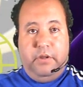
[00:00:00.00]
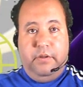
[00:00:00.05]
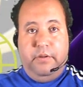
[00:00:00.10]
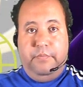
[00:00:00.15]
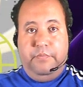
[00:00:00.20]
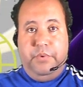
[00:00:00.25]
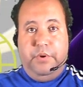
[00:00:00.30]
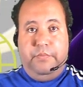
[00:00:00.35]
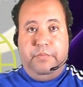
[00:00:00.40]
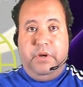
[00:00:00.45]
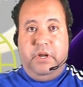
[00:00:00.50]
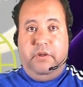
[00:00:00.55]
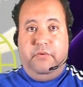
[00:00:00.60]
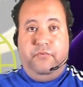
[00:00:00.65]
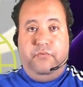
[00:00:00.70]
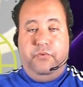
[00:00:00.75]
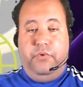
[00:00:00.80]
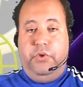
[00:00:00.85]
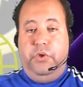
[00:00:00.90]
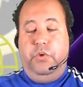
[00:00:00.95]
preparing
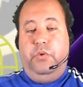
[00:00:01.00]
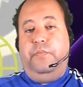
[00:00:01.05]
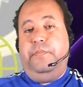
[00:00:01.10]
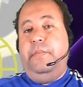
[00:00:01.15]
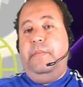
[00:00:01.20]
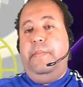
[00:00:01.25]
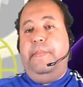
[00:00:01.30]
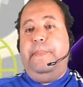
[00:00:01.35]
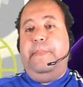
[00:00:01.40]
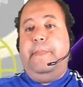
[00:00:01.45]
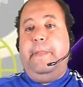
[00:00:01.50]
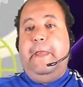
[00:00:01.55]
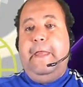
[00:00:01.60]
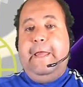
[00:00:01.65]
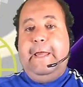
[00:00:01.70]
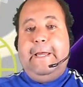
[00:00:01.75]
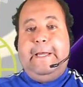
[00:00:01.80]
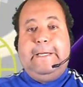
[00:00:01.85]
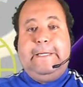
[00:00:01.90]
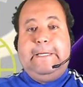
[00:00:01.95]
for you.
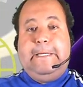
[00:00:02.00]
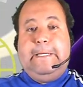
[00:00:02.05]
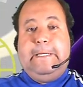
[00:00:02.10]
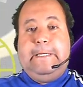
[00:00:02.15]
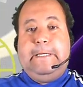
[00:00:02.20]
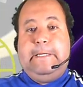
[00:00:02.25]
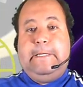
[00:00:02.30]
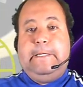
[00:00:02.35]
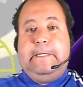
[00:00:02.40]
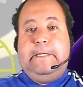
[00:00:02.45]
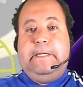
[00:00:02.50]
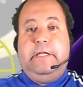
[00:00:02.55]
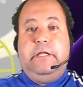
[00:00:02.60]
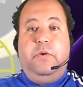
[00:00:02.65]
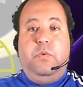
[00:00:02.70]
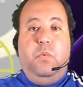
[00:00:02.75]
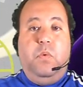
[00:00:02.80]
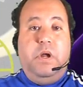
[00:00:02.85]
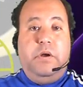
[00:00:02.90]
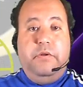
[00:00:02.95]

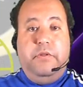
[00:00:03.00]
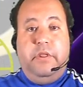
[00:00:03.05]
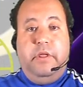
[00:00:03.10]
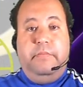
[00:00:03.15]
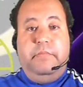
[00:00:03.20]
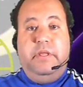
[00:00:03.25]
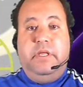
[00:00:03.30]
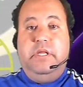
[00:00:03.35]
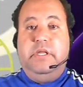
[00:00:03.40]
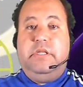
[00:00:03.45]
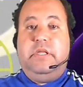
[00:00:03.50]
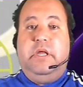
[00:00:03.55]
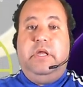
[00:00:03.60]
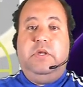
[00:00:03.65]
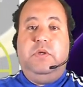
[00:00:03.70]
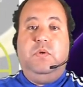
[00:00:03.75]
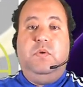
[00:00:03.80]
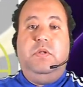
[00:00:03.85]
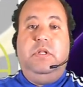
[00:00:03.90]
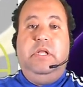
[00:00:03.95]
One of them is
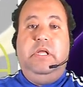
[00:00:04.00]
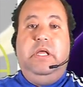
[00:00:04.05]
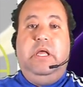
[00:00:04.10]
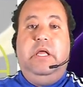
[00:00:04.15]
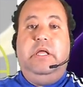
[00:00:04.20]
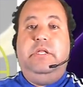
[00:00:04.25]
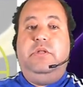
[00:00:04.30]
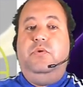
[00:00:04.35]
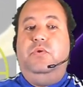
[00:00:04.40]
actually to